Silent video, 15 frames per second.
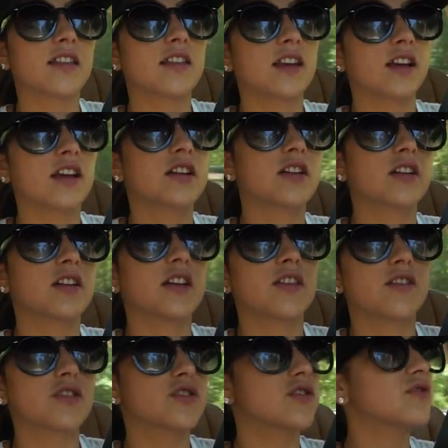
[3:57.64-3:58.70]
think
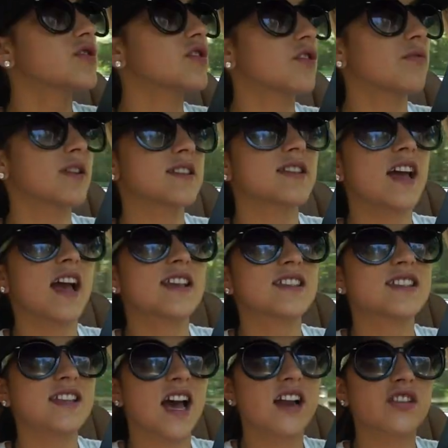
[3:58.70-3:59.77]
either Tuesday or Wednesday I
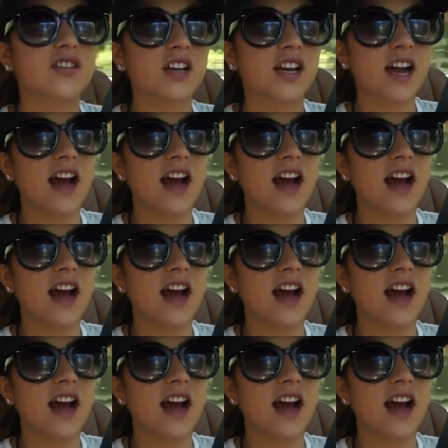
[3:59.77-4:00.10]
sat on the